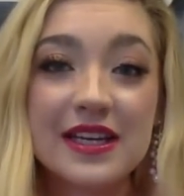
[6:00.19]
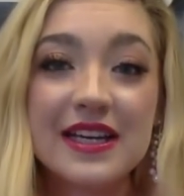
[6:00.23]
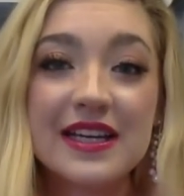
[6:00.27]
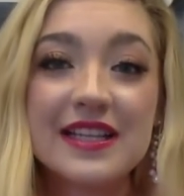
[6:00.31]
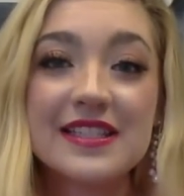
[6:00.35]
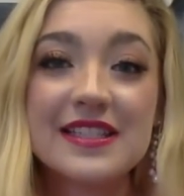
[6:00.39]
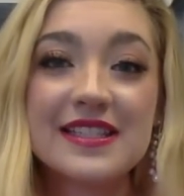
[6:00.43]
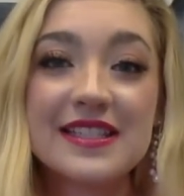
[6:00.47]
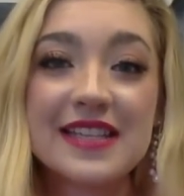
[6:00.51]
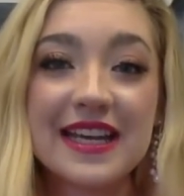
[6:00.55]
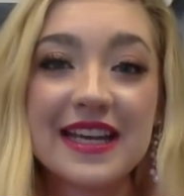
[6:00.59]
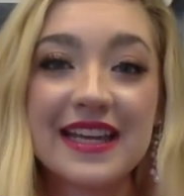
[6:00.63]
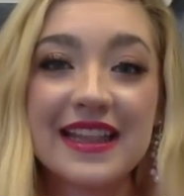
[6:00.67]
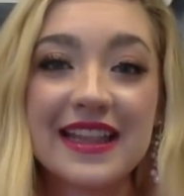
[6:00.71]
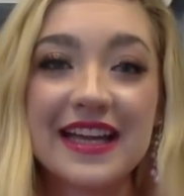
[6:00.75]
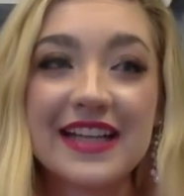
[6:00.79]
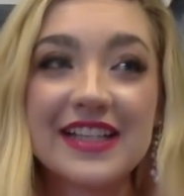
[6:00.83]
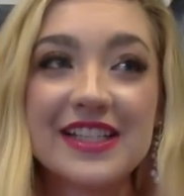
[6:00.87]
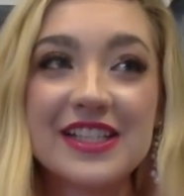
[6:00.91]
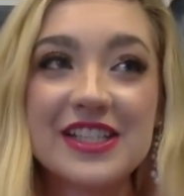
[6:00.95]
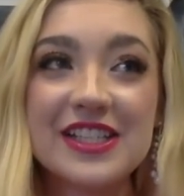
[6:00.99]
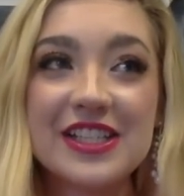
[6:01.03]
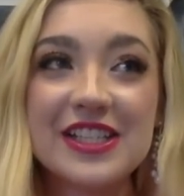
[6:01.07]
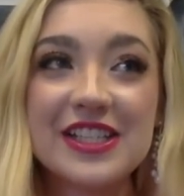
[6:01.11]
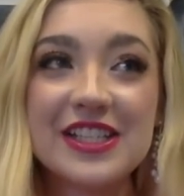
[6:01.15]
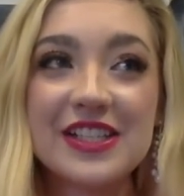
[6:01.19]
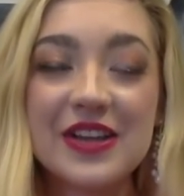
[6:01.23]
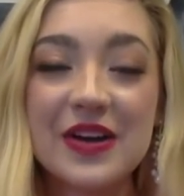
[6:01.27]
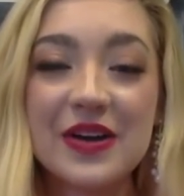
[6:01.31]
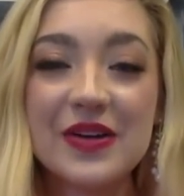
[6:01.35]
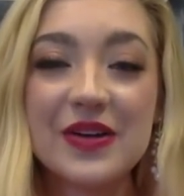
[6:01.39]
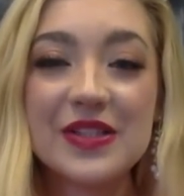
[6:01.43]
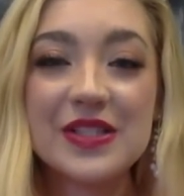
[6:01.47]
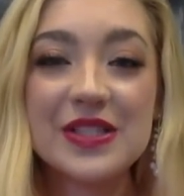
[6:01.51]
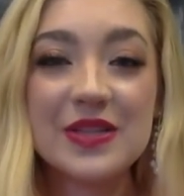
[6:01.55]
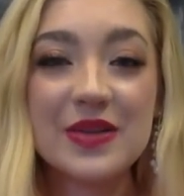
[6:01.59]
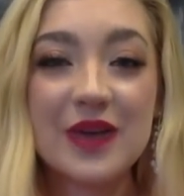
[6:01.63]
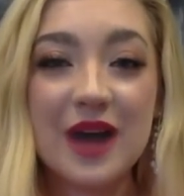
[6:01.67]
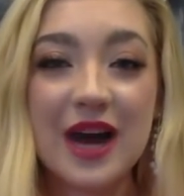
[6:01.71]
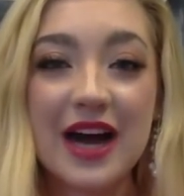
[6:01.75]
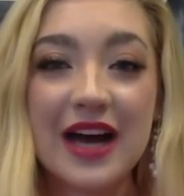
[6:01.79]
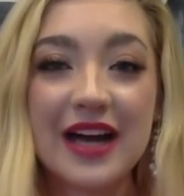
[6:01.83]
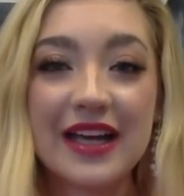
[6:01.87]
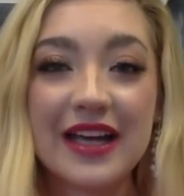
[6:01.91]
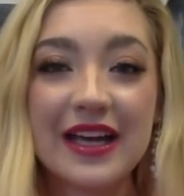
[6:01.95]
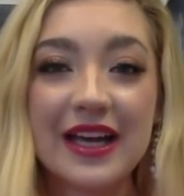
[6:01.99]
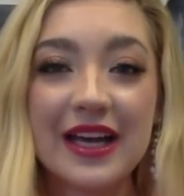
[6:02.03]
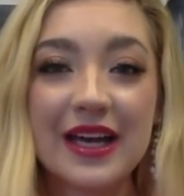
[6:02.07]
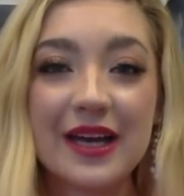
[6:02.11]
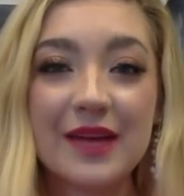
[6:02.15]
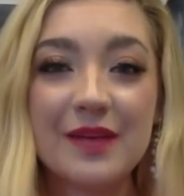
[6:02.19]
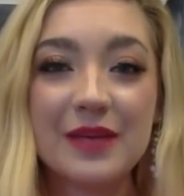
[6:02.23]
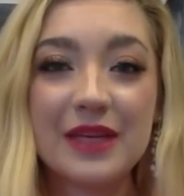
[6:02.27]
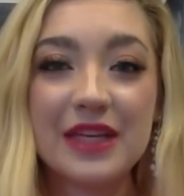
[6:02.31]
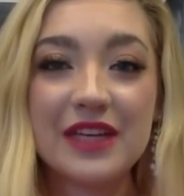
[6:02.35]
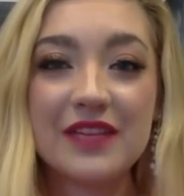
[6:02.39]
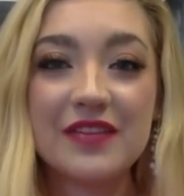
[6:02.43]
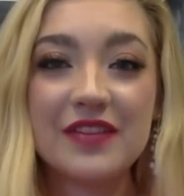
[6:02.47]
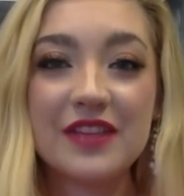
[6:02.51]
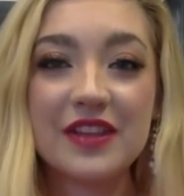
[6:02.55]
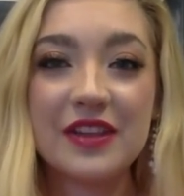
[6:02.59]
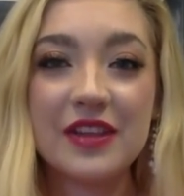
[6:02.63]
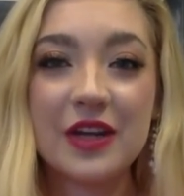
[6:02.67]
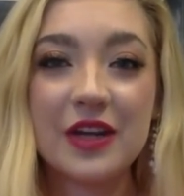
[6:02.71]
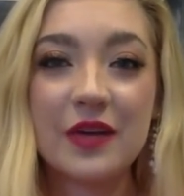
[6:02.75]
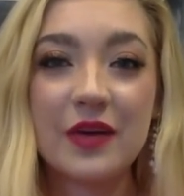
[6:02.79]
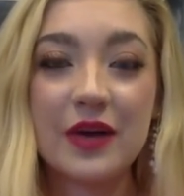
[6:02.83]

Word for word: saying that she knows who I am, even though